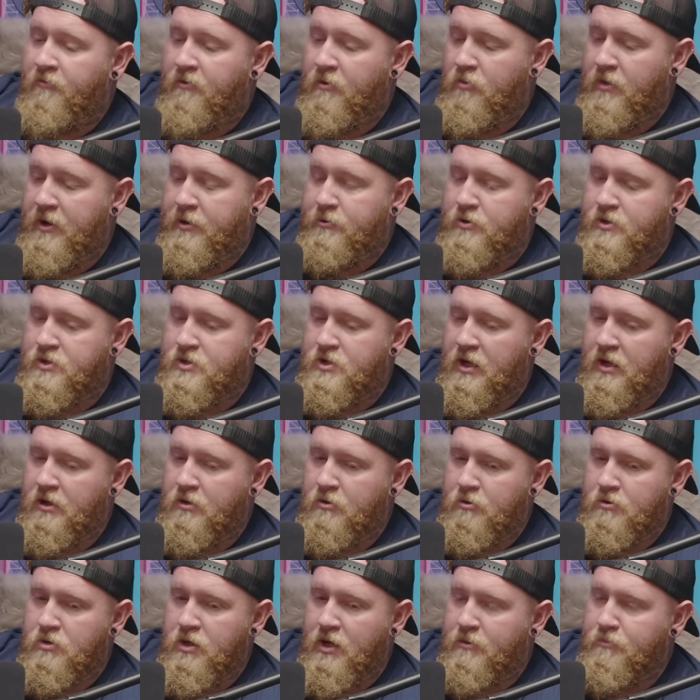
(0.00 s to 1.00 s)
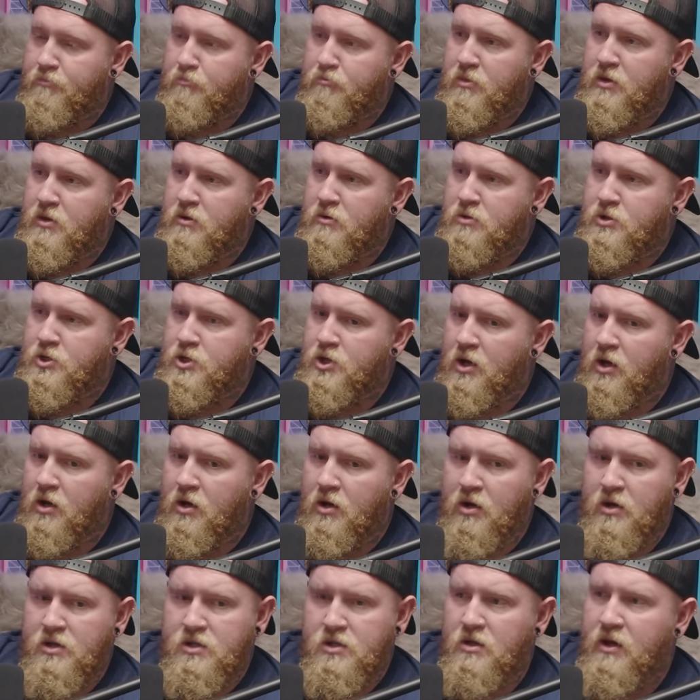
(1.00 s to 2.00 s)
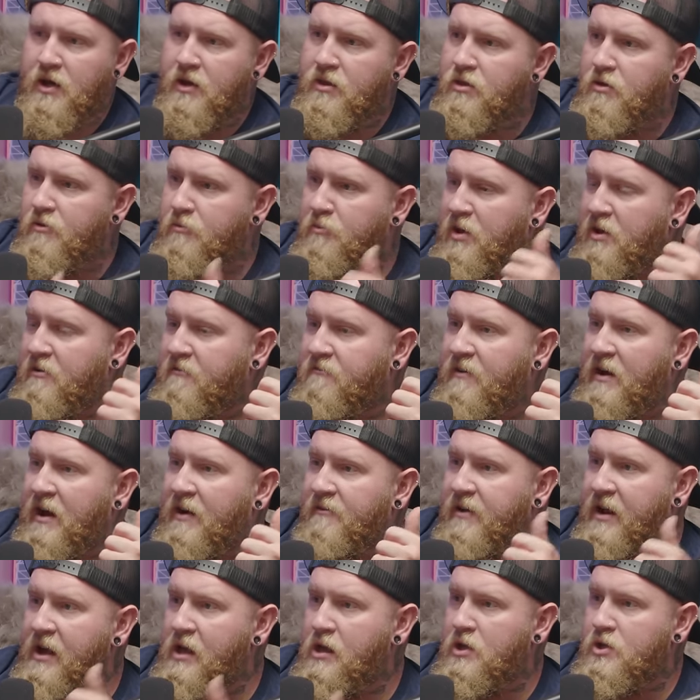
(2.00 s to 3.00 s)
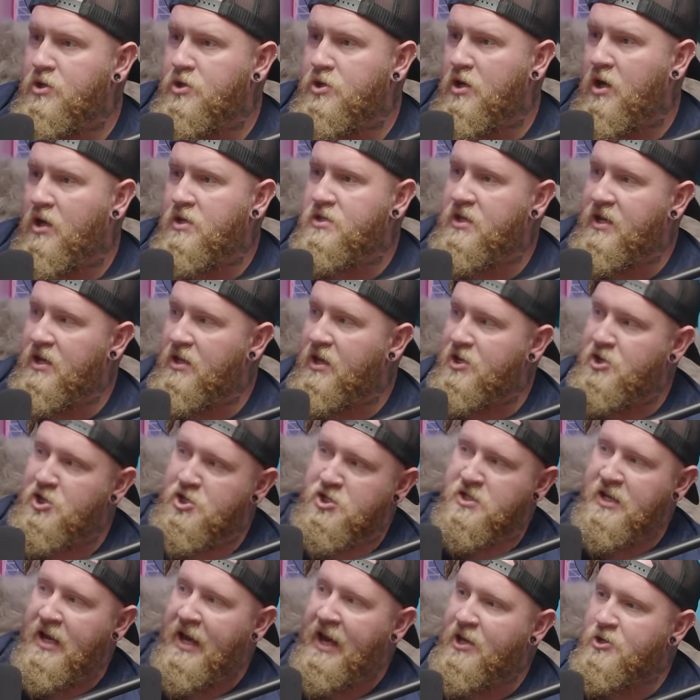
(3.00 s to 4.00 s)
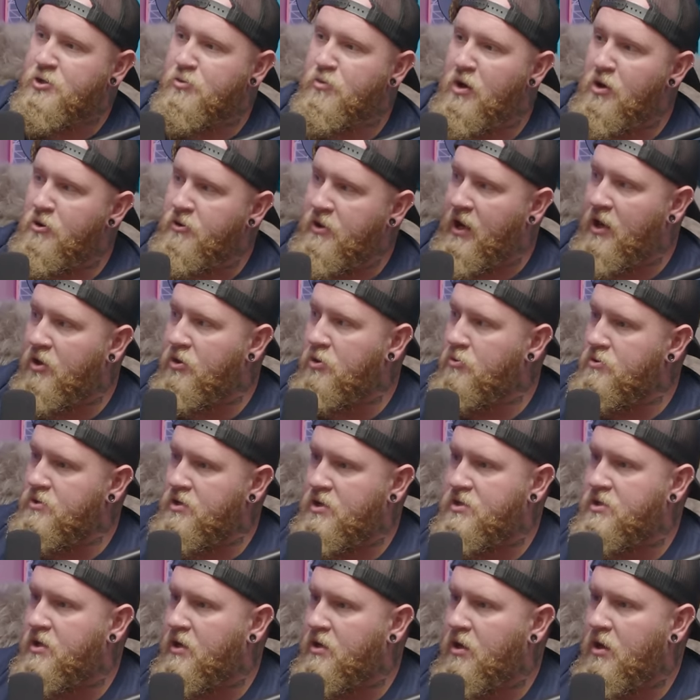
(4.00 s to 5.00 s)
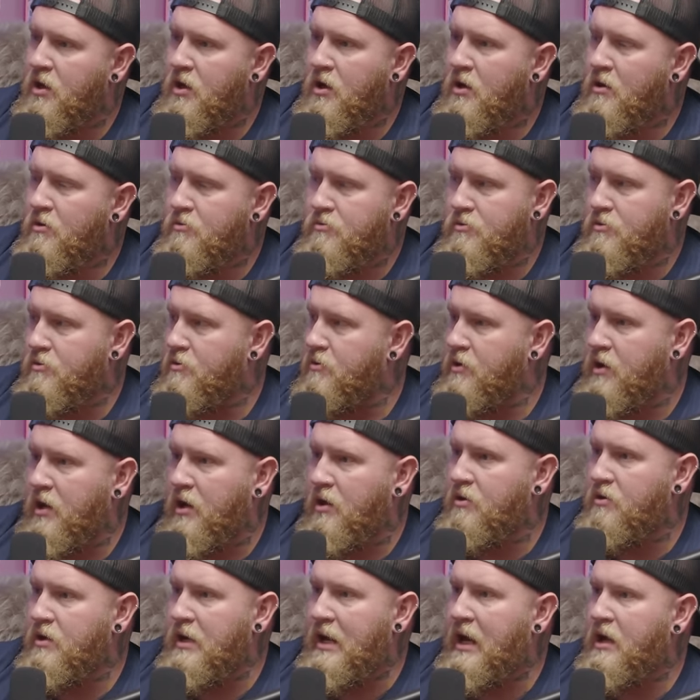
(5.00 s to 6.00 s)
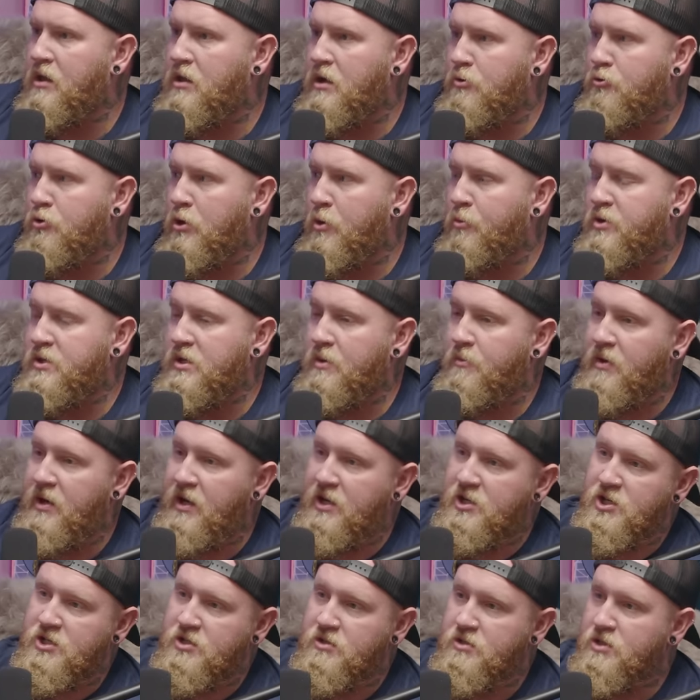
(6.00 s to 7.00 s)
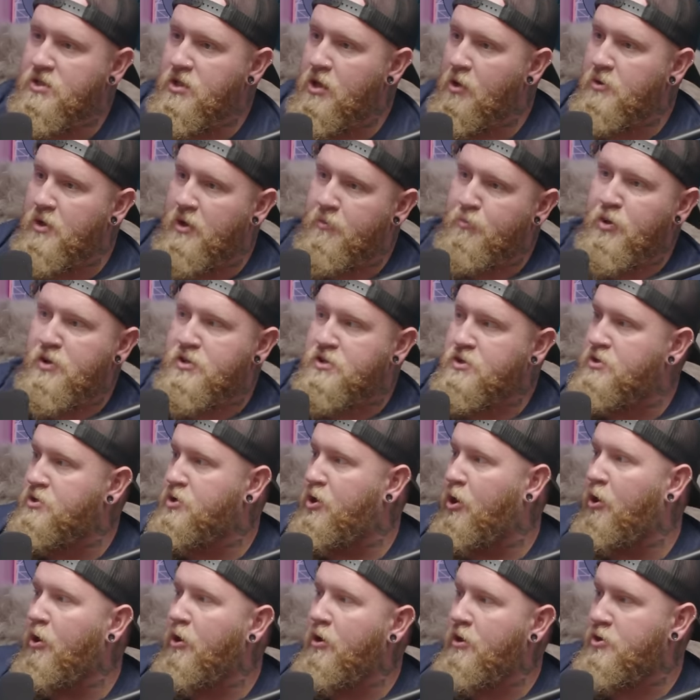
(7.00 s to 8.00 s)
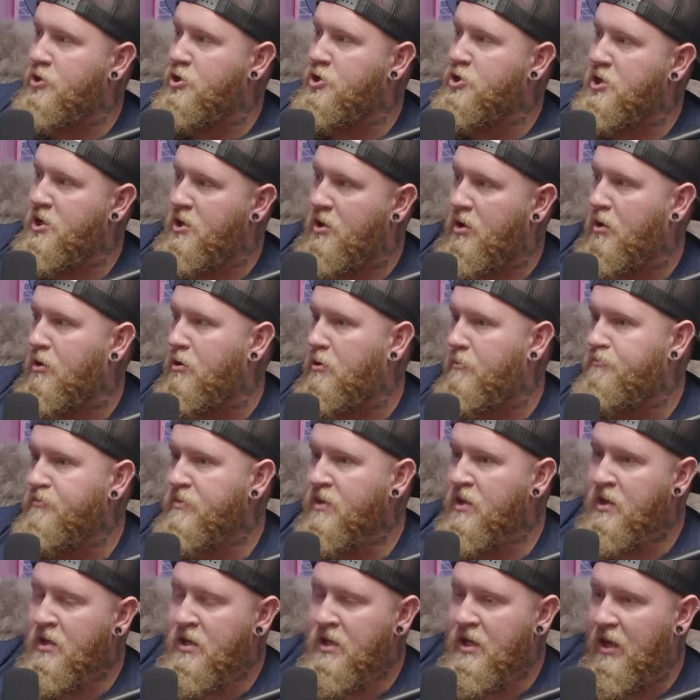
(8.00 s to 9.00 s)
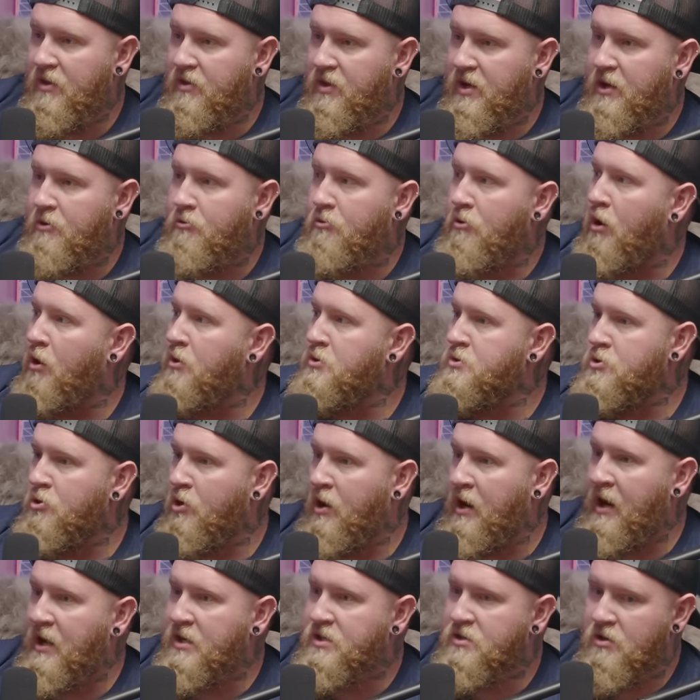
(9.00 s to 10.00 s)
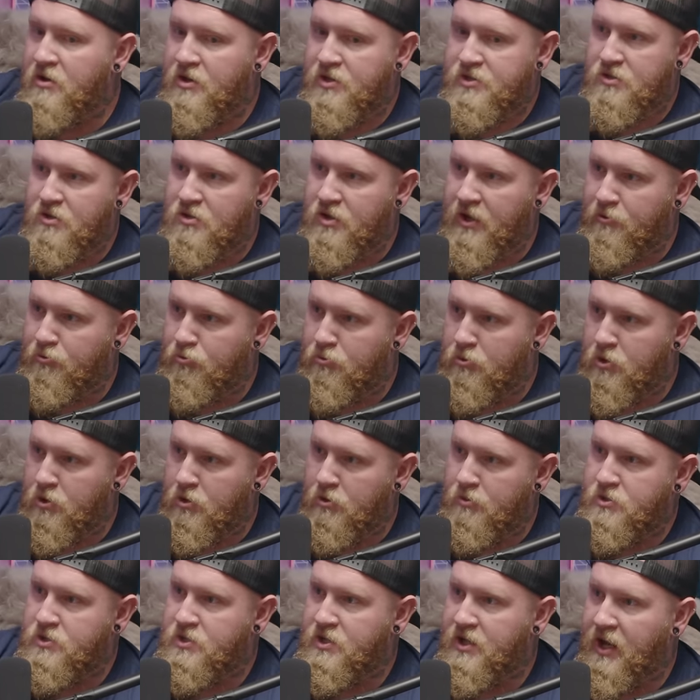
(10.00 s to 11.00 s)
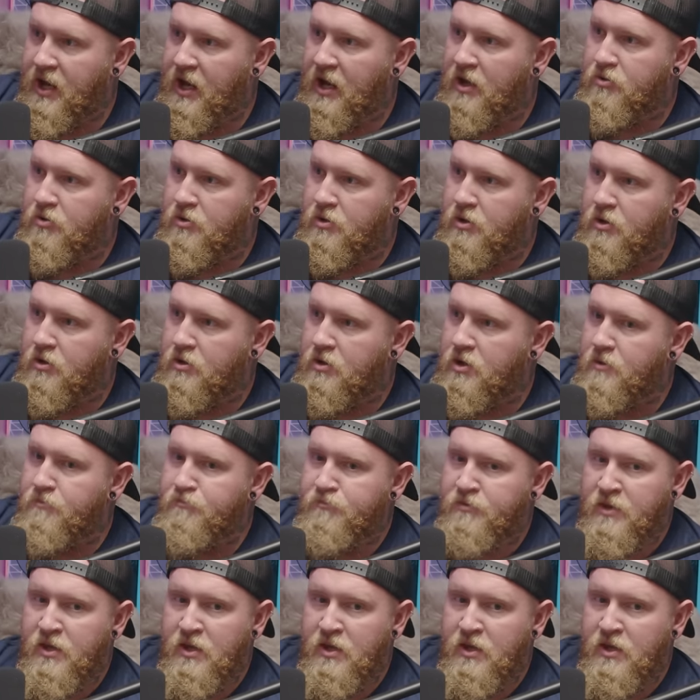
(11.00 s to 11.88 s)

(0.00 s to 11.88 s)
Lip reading: from like recycled like milk jugs and like the big 5 gallon jugs. And he like just ties them all together with this like, you know, nylon rubber stuff. And he just slowly puts dirt and shit on them. And then he grows grass on it so it like roots together good.